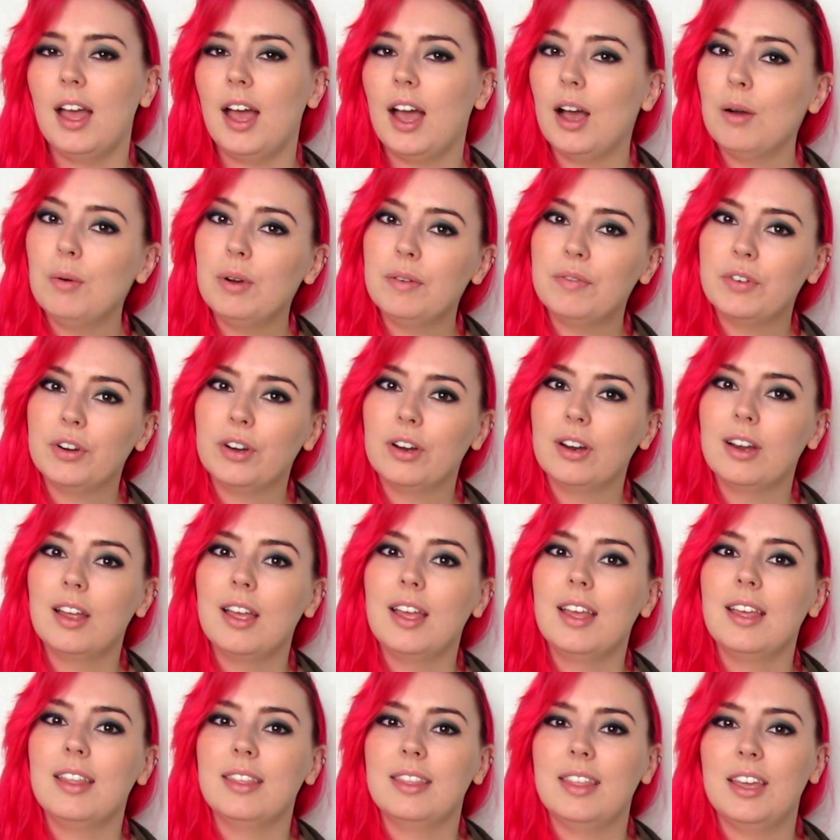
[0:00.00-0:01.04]
However,
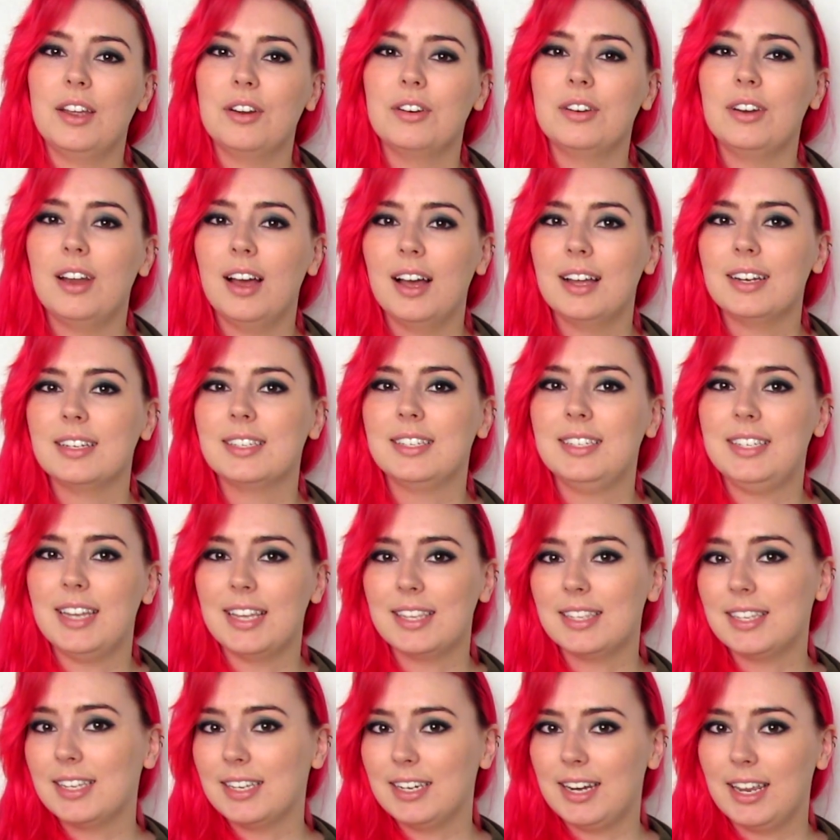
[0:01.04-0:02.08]
they are not
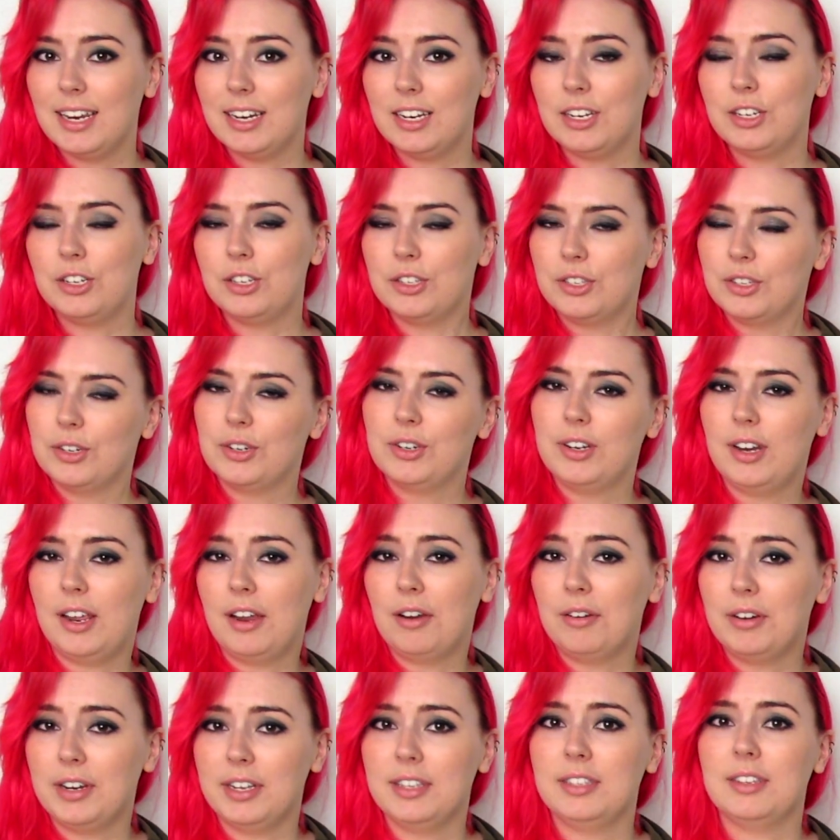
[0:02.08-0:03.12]
designated to certain
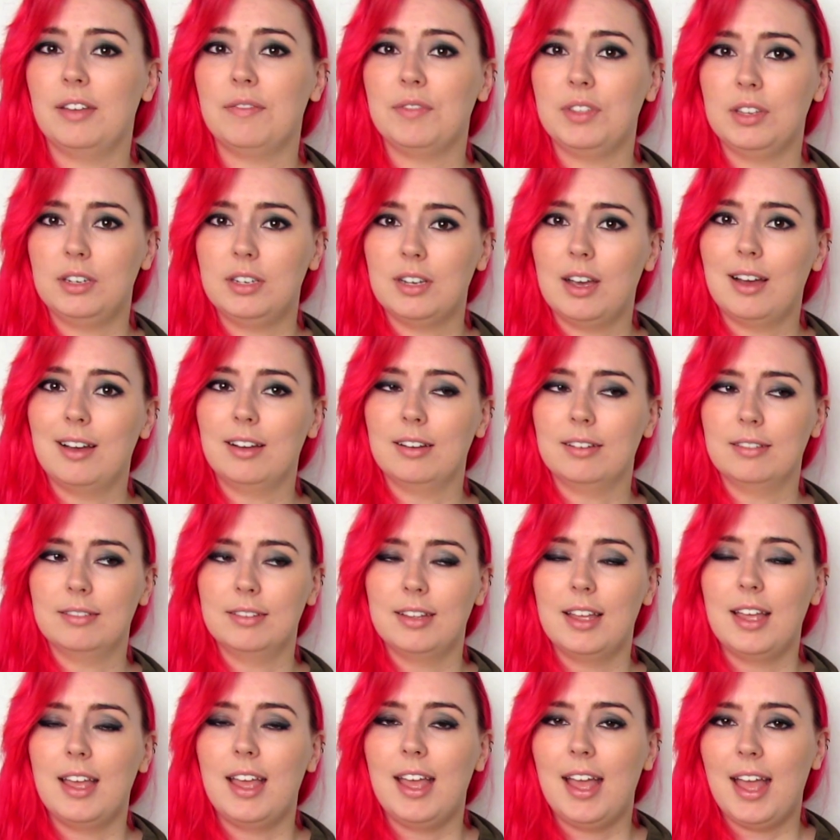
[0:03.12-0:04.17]
areas of the tongue
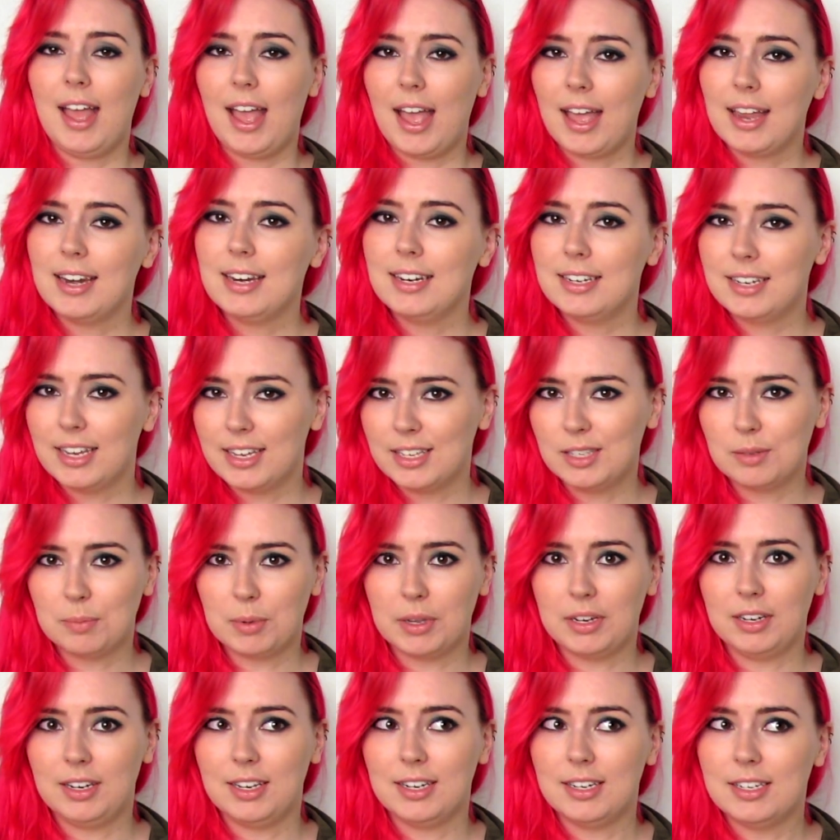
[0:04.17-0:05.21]
any taste
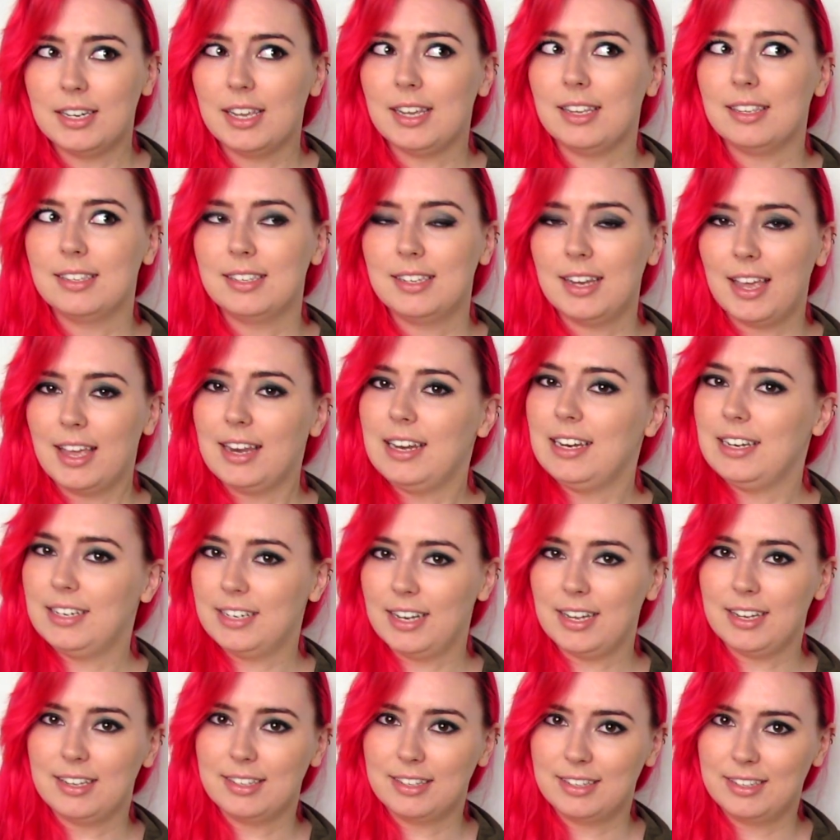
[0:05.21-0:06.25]
bud can taste any
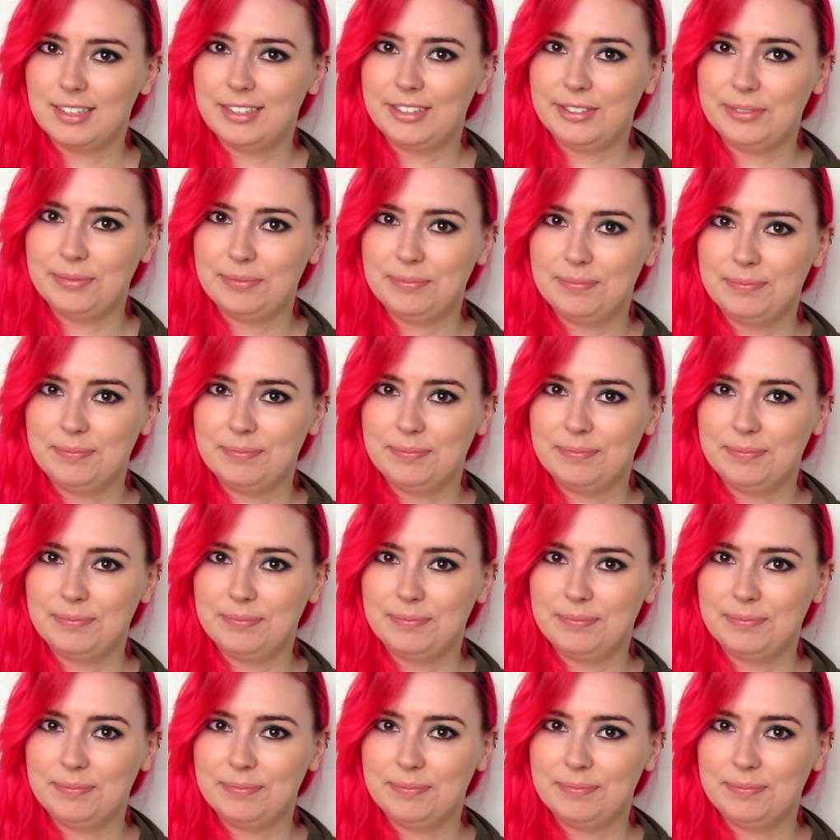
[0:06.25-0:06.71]
taste.